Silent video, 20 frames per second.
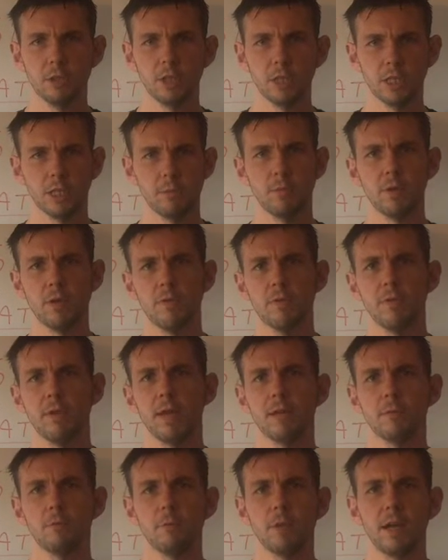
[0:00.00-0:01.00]
Just above
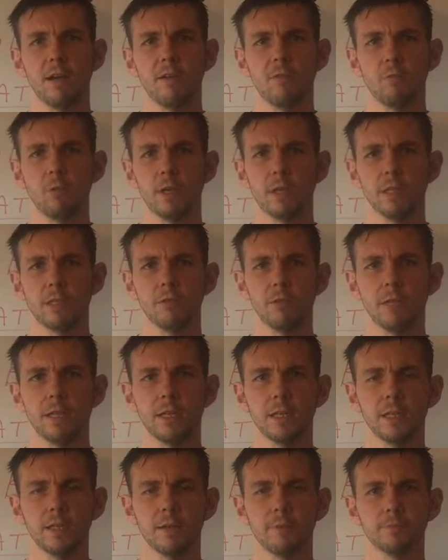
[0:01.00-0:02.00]
that, we have weight
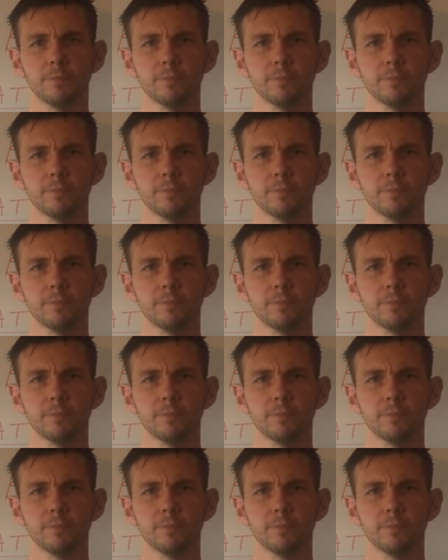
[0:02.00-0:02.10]
training.